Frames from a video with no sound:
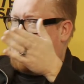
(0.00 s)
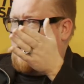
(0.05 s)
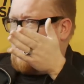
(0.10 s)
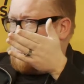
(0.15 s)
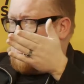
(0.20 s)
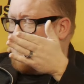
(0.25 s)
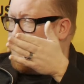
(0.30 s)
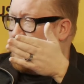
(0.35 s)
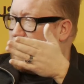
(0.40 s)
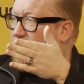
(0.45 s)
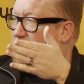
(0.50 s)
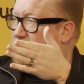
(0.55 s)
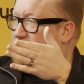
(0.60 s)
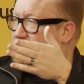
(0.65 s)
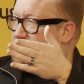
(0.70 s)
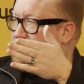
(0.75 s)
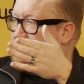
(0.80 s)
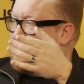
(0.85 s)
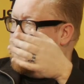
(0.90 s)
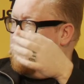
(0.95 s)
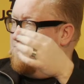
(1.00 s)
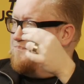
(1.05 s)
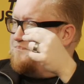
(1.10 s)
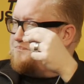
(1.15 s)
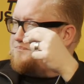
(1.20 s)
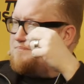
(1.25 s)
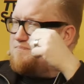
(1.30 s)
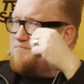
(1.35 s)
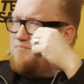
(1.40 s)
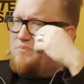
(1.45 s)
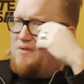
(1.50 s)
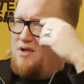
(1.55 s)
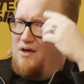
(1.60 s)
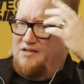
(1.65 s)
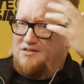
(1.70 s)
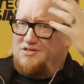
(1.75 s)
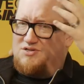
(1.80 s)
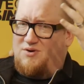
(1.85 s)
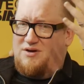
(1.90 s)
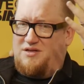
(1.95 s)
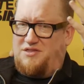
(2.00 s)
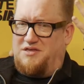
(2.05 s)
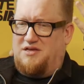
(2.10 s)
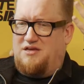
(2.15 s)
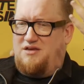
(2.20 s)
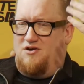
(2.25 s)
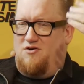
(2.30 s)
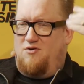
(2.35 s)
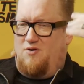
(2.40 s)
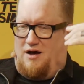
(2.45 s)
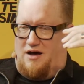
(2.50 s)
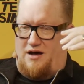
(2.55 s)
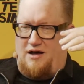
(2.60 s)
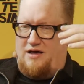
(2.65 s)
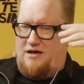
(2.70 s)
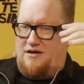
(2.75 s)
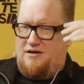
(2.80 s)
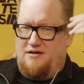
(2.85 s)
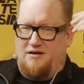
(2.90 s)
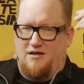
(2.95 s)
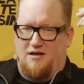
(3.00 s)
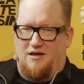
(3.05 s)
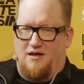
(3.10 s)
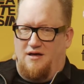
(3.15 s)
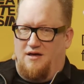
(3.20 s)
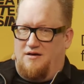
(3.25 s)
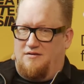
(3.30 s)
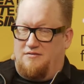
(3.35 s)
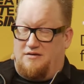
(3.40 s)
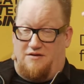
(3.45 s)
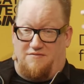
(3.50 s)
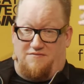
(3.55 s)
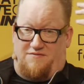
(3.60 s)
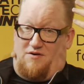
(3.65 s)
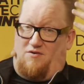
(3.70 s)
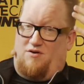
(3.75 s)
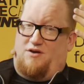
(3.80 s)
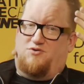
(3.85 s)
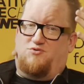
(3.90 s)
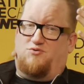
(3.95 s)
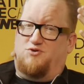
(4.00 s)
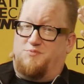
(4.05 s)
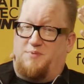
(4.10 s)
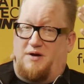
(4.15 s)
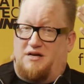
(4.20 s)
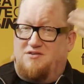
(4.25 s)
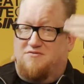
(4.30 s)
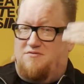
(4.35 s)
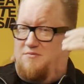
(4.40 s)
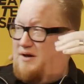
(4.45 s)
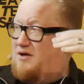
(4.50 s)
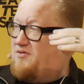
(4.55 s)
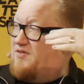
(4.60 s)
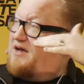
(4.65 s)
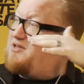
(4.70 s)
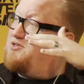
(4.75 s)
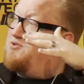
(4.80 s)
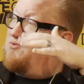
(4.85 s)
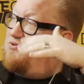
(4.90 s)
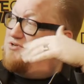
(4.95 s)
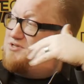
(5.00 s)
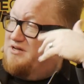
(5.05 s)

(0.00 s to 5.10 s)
in a couple months. And so I think, you know, I... get very introspective about that sort of